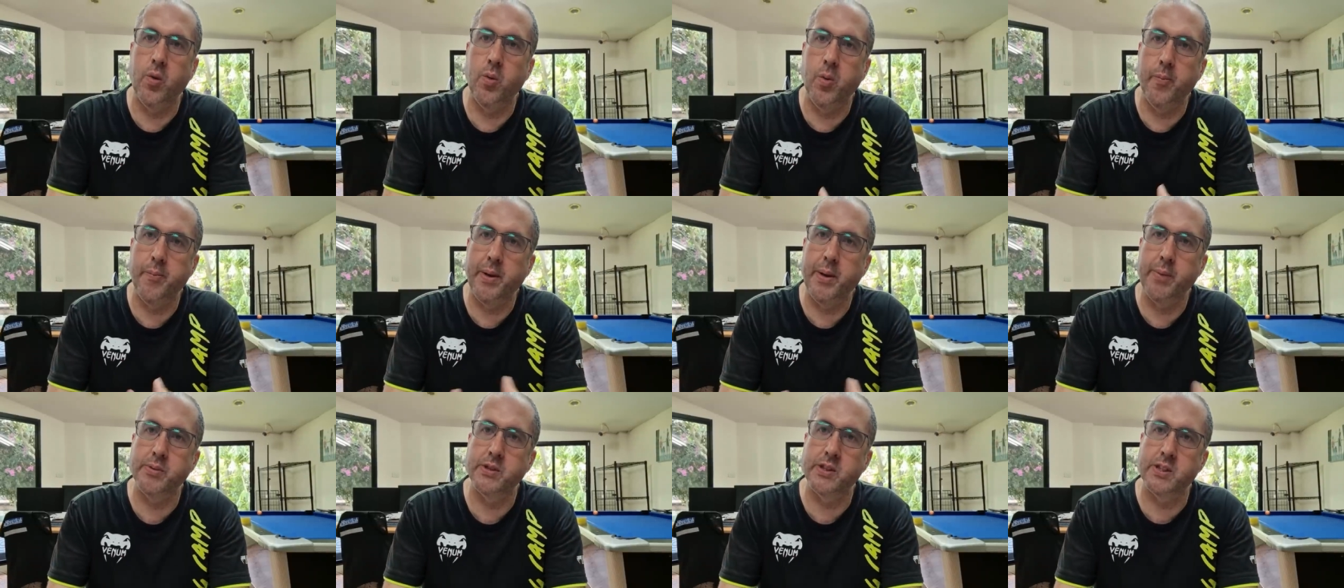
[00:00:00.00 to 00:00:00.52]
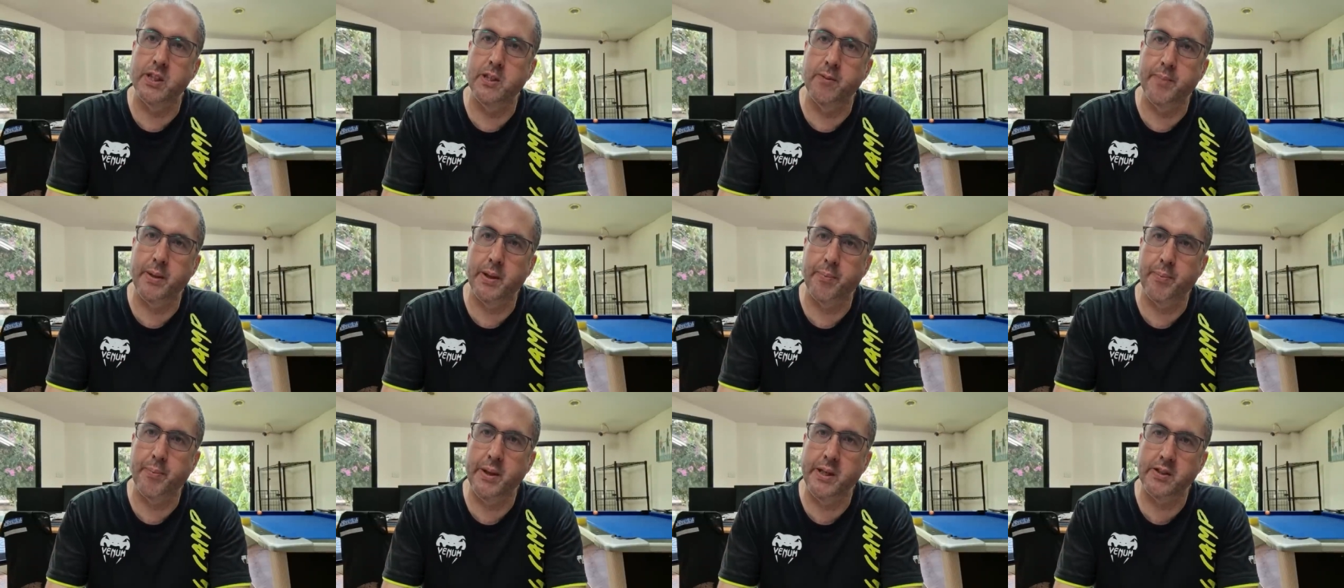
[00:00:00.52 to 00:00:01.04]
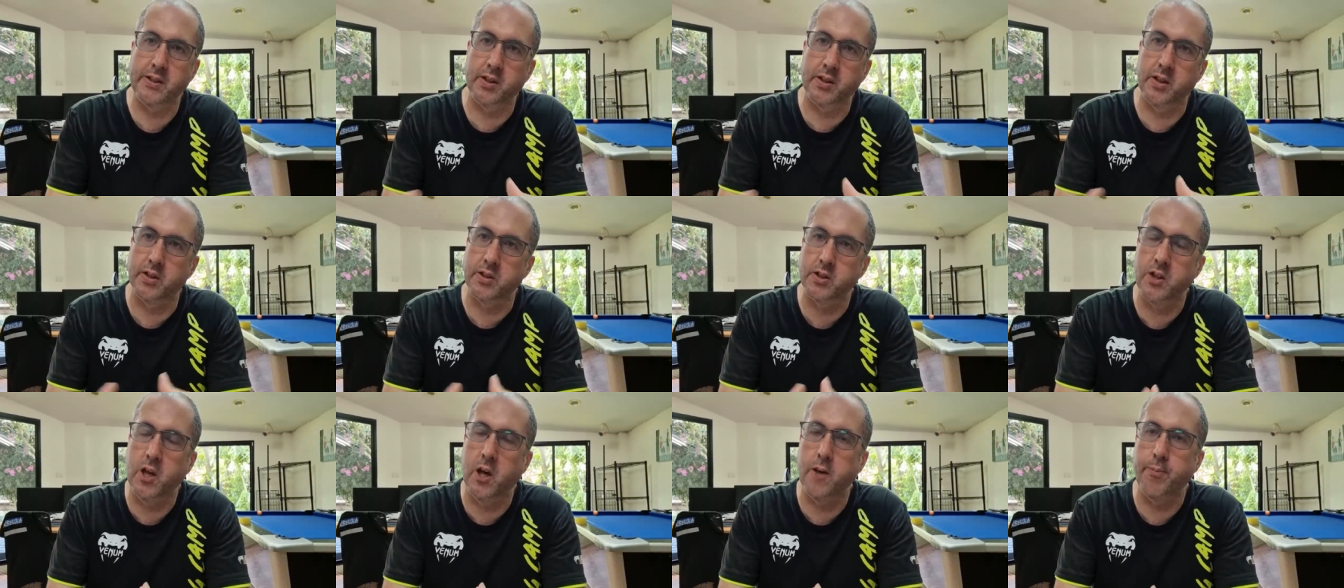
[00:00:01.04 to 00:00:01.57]
I want people to see the big picture.
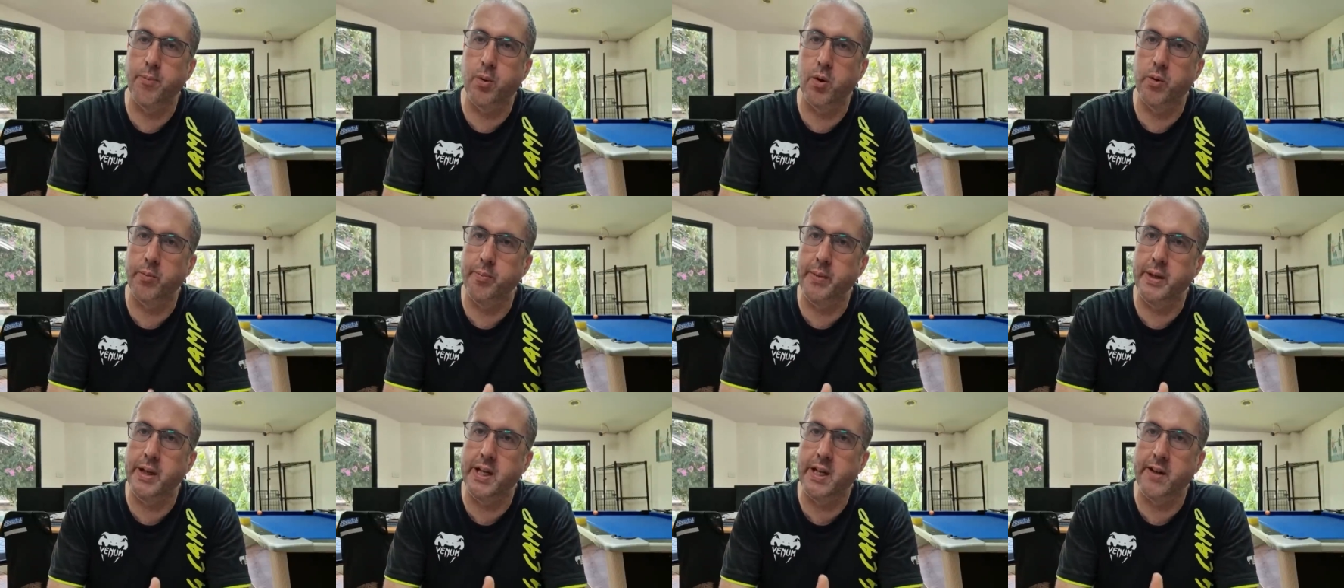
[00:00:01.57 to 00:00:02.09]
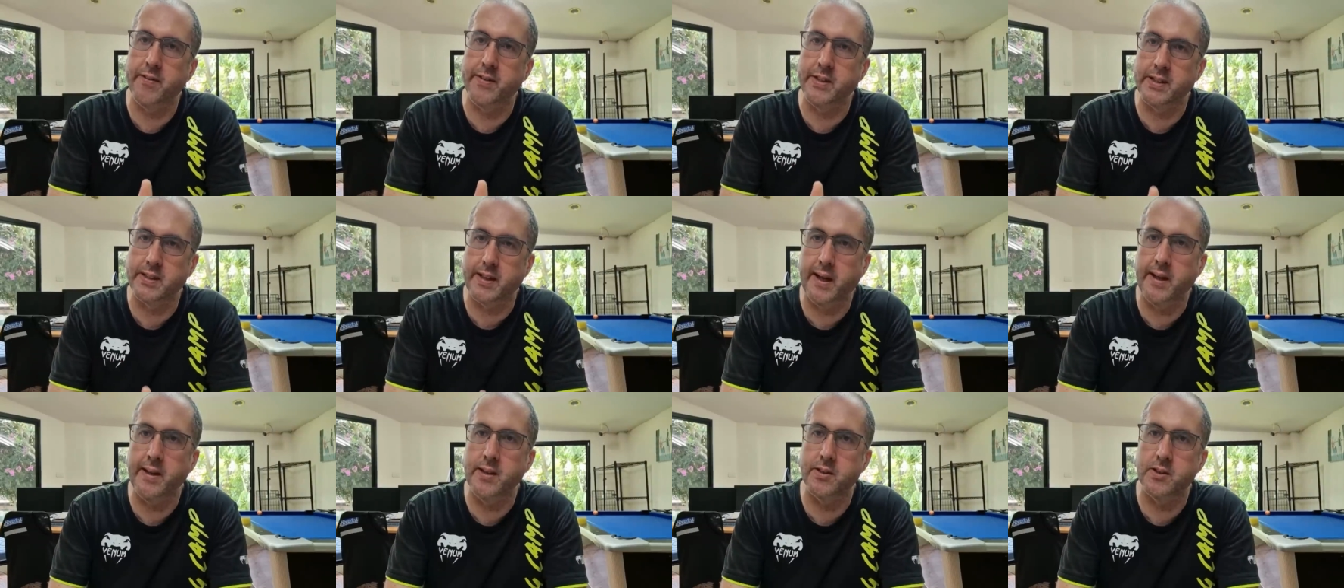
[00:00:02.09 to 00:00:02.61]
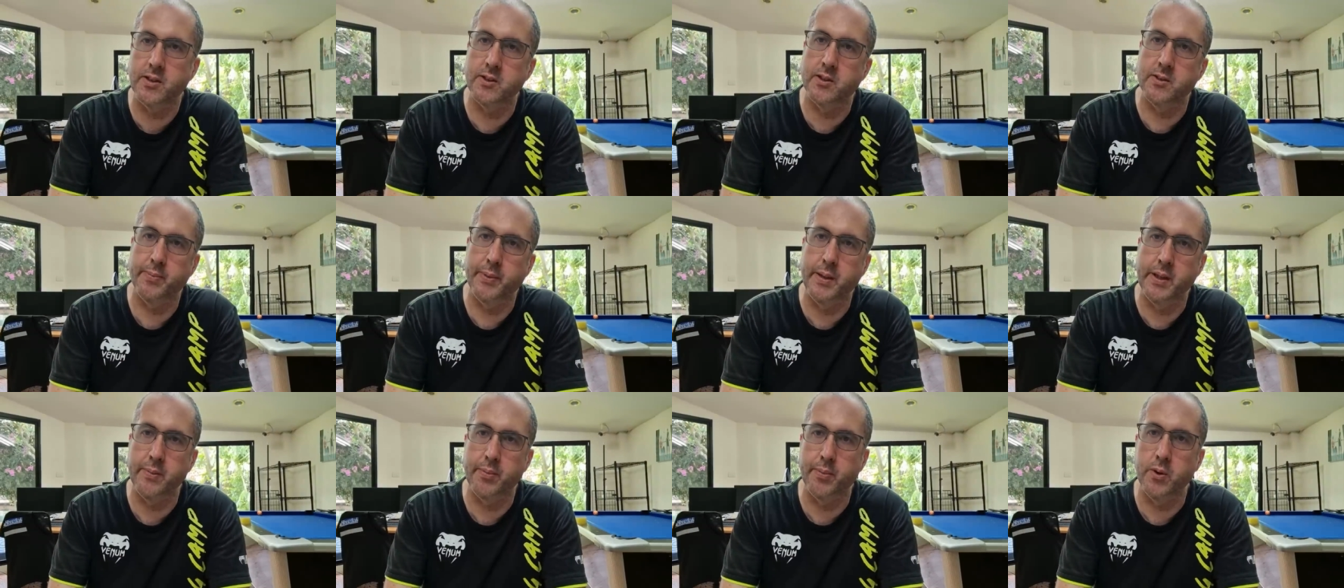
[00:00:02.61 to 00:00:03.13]
There's no point in me giving data to
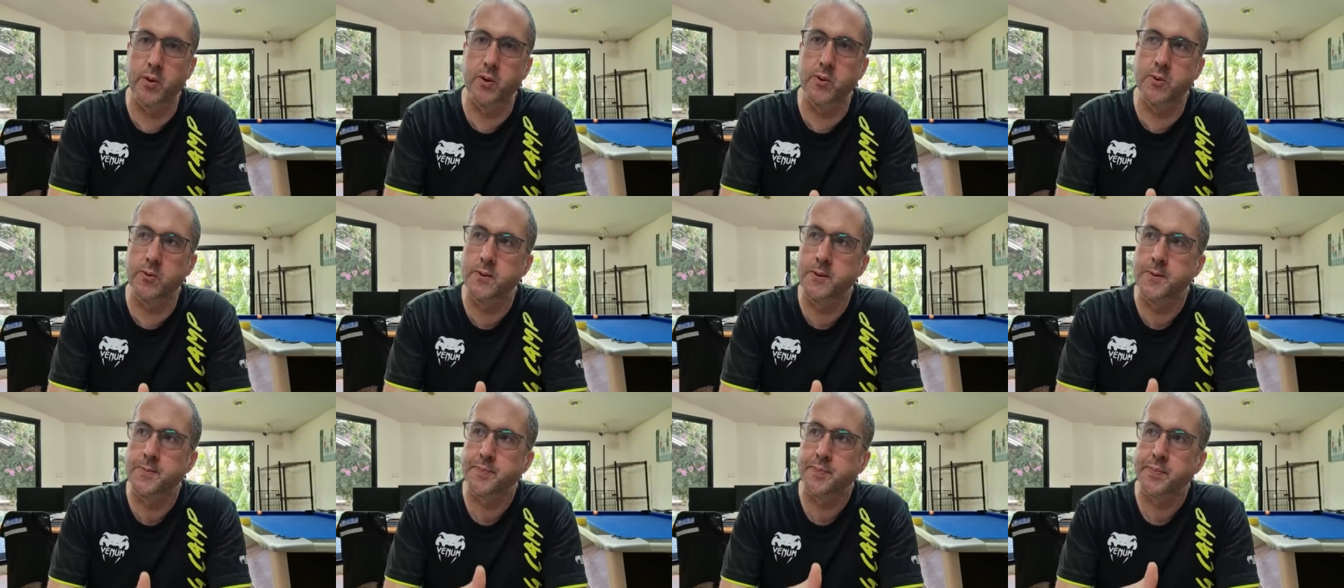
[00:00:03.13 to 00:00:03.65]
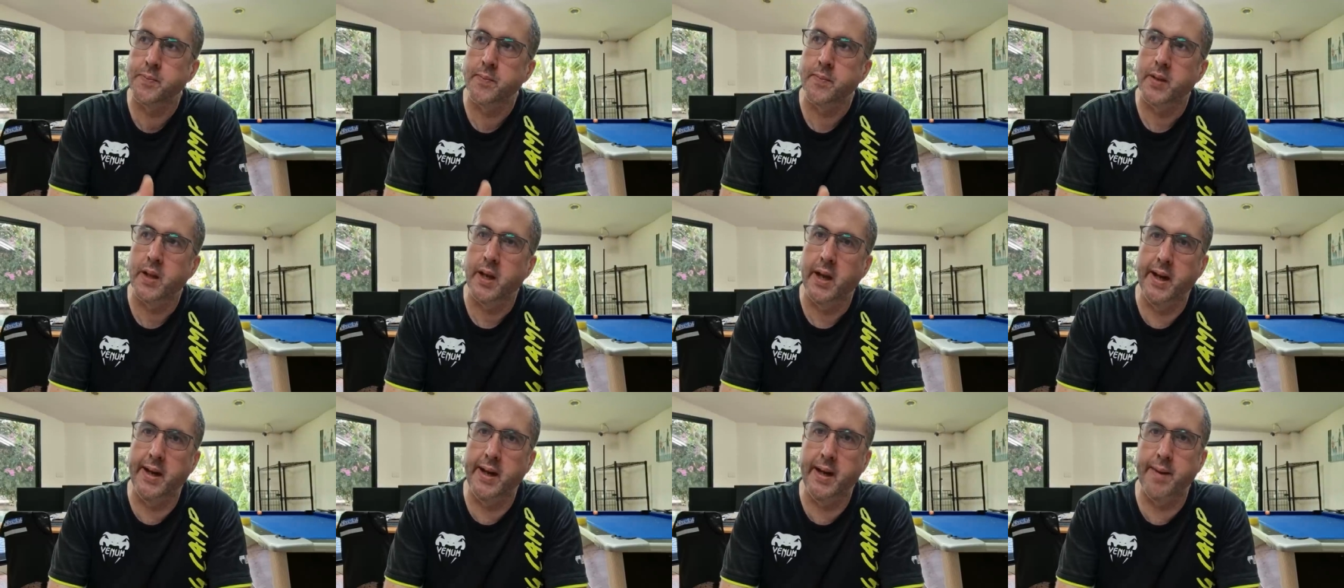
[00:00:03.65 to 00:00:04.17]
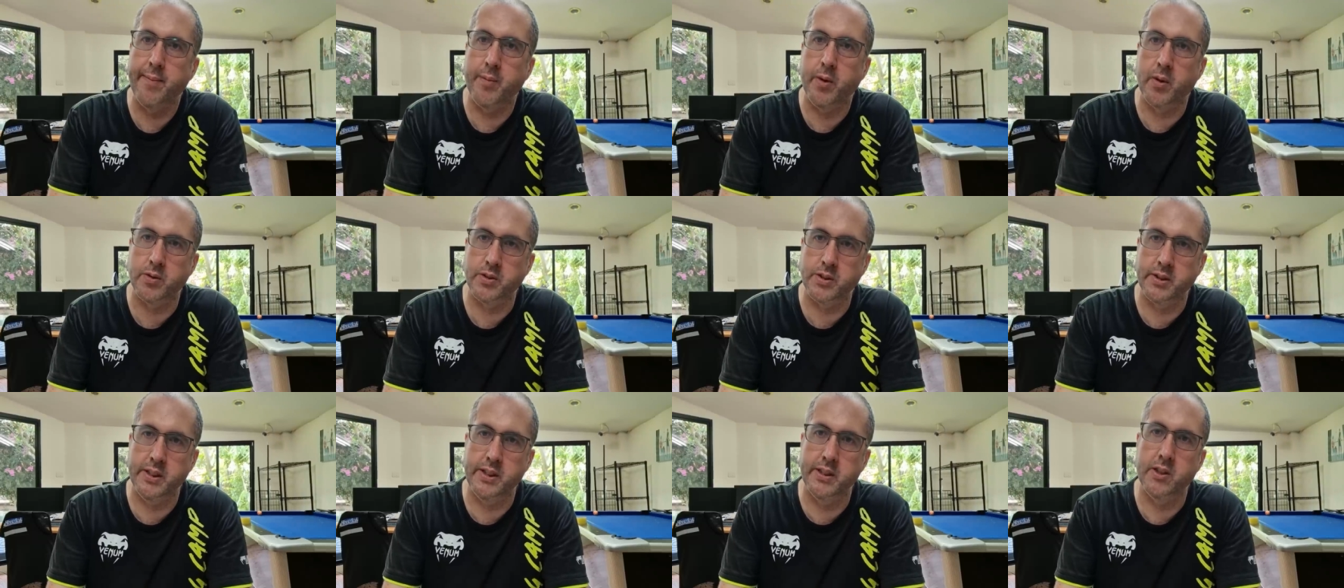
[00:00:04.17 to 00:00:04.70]
people and them
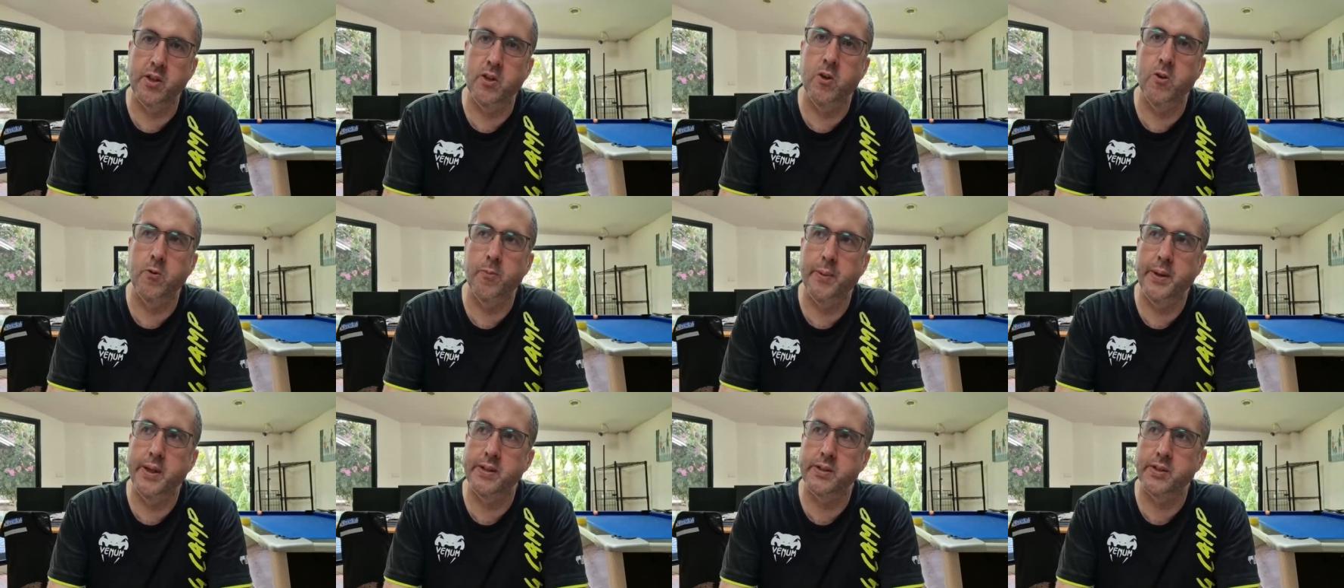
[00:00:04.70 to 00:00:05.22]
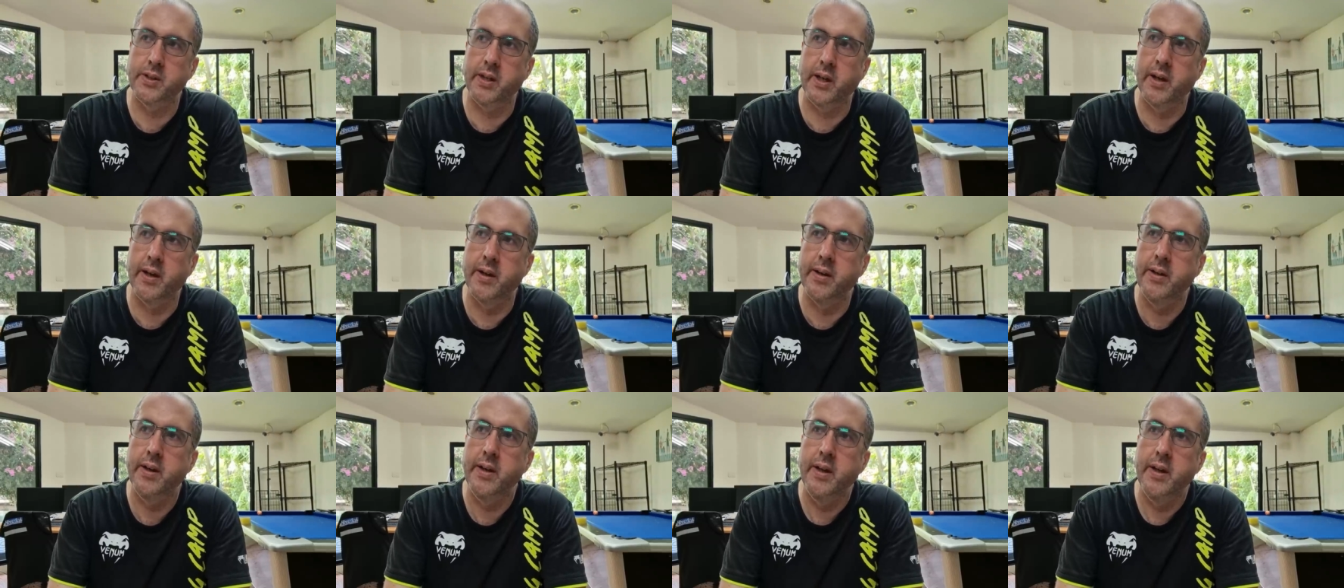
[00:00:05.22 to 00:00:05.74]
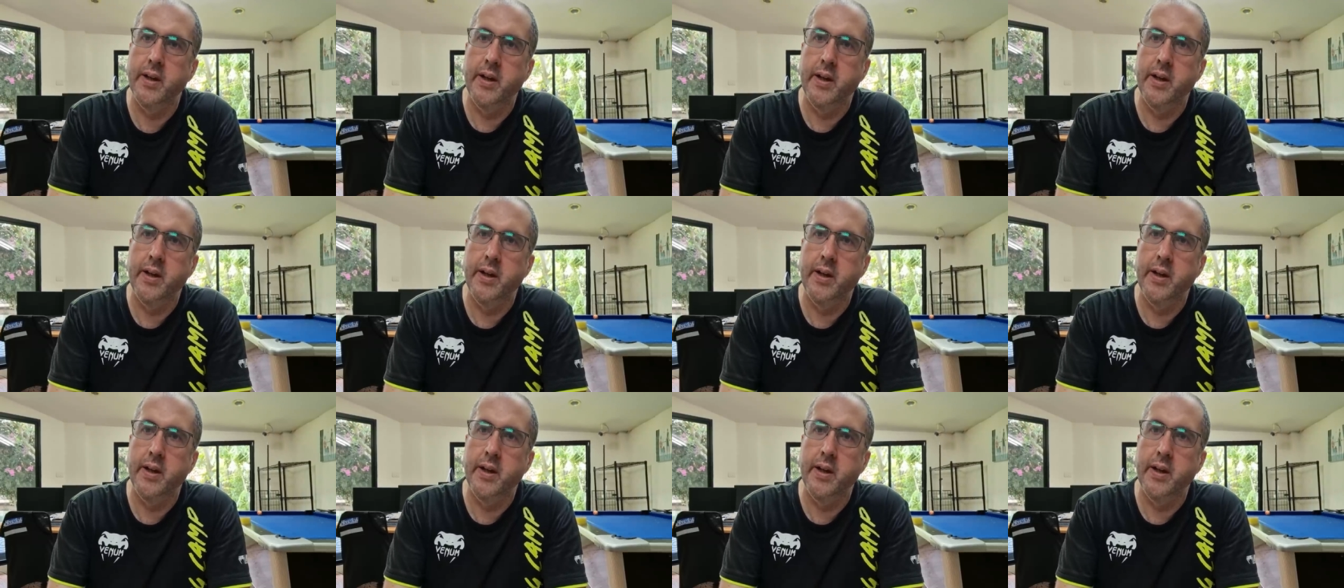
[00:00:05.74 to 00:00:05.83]
not seeing the whole picture.